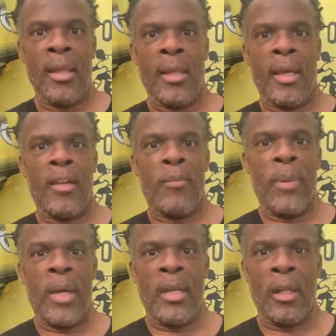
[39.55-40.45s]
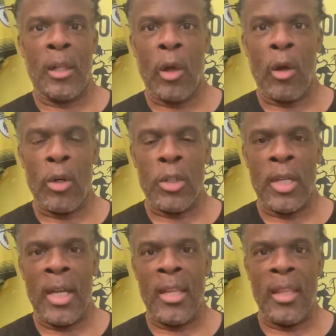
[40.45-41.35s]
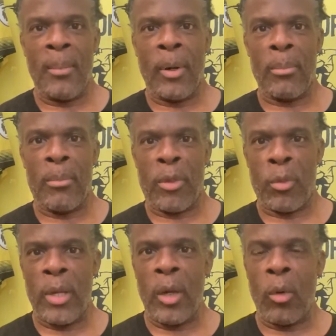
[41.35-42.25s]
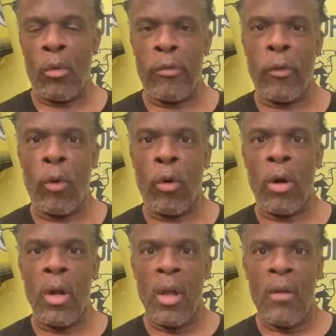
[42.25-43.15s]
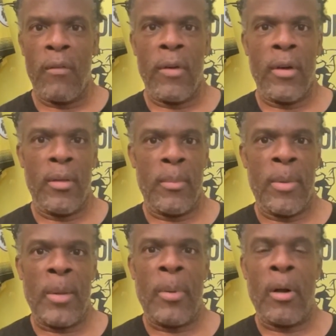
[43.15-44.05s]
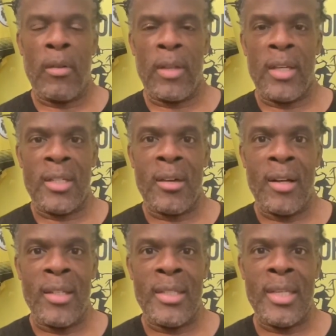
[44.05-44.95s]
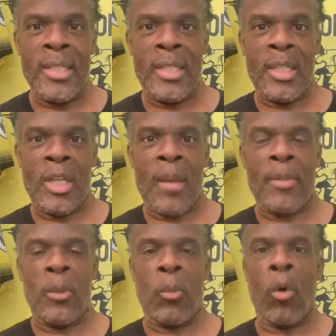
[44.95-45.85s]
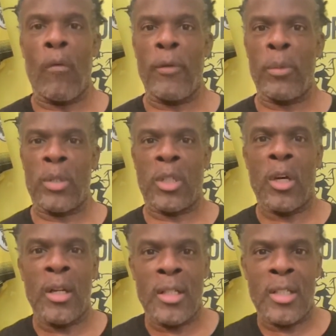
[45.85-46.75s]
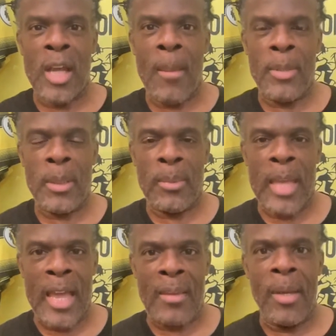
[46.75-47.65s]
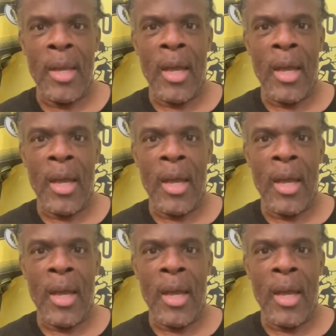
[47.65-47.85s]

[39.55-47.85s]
that have been lodged in the bottom 3 or 4 for the better part of the entire season in the Championship. Watford returning to Championship game